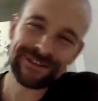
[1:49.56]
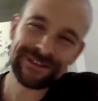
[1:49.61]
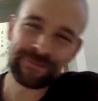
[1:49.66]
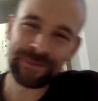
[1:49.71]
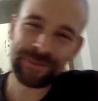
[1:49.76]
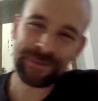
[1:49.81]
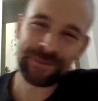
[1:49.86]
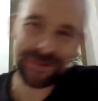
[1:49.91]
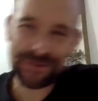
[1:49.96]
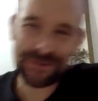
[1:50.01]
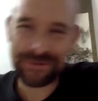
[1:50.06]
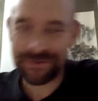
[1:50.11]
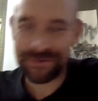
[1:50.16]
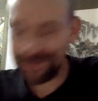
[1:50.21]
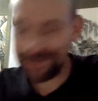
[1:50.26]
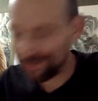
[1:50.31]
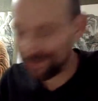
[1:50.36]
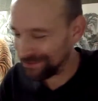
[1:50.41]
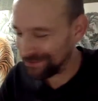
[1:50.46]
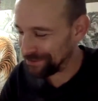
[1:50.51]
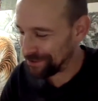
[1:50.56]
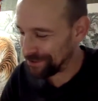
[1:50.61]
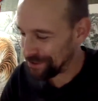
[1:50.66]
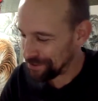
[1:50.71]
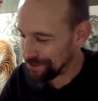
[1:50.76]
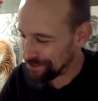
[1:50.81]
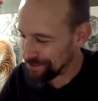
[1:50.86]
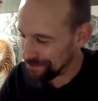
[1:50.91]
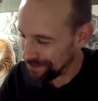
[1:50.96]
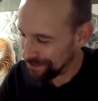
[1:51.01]
have parents
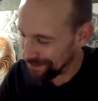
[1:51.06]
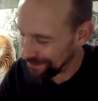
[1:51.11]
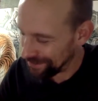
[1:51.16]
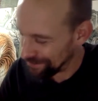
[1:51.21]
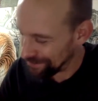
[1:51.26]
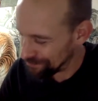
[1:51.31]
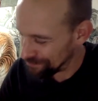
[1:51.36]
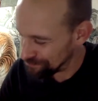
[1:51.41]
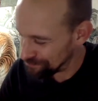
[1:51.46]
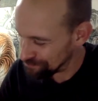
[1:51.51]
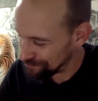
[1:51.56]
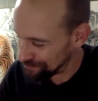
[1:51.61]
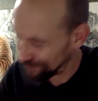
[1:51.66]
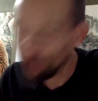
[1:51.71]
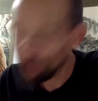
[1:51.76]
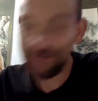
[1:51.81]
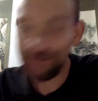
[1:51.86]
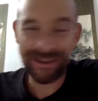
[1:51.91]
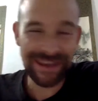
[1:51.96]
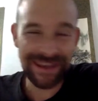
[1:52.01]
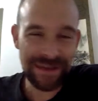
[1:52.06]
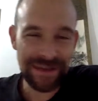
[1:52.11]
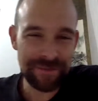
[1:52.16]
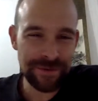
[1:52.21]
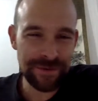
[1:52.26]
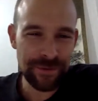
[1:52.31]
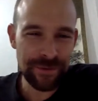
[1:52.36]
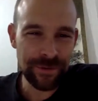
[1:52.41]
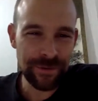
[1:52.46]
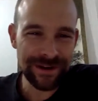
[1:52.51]
looking at
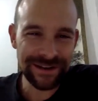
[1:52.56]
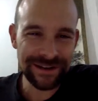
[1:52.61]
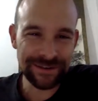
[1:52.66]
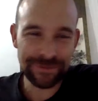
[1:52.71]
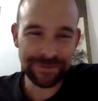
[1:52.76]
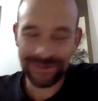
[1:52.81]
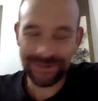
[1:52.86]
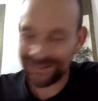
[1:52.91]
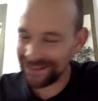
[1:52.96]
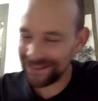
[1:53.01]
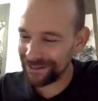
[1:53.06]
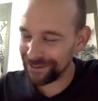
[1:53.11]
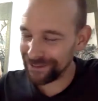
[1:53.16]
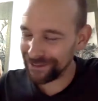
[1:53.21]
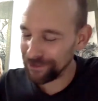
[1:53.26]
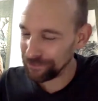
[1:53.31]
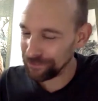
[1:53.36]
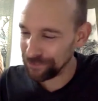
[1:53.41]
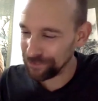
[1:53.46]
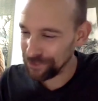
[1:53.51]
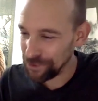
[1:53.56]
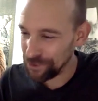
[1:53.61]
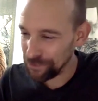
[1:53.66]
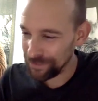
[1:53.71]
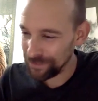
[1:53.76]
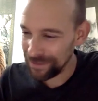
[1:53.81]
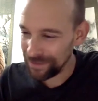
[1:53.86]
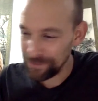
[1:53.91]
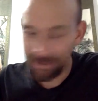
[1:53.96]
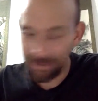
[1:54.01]
me weird because I love to go
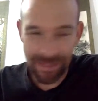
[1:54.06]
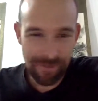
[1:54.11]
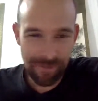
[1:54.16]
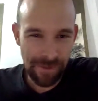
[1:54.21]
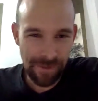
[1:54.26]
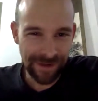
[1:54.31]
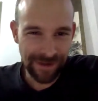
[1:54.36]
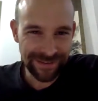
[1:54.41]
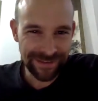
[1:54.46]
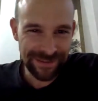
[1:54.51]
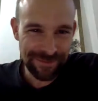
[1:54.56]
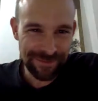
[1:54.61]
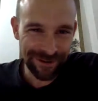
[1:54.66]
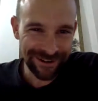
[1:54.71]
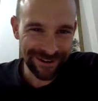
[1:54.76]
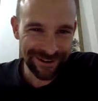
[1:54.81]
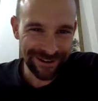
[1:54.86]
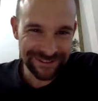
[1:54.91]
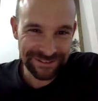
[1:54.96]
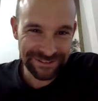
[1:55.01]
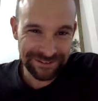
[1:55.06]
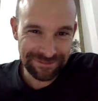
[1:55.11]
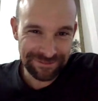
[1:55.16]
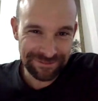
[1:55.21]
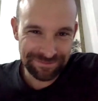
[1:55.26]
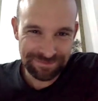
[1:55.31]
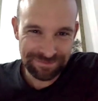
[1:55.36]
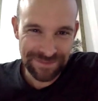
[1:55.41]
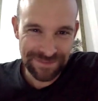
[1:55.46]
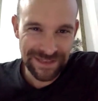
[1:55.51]
with them on the monkey bars and
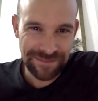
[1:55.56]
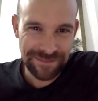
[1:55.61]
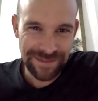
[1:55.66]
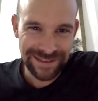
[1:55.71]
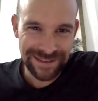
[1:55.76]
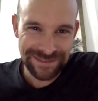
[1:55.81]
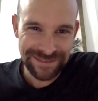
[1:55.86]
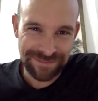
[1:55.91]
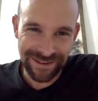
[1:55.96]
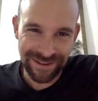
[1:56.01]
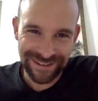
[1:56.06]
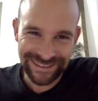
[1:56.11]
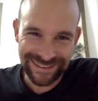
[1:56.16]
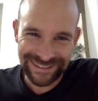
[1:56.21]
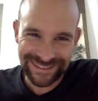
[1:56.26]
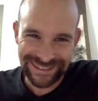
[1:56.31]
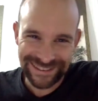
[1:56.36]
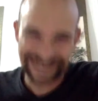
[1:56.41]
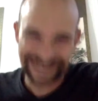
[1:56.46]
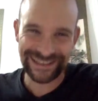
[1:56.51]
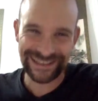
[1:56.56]
be the biggest monkey.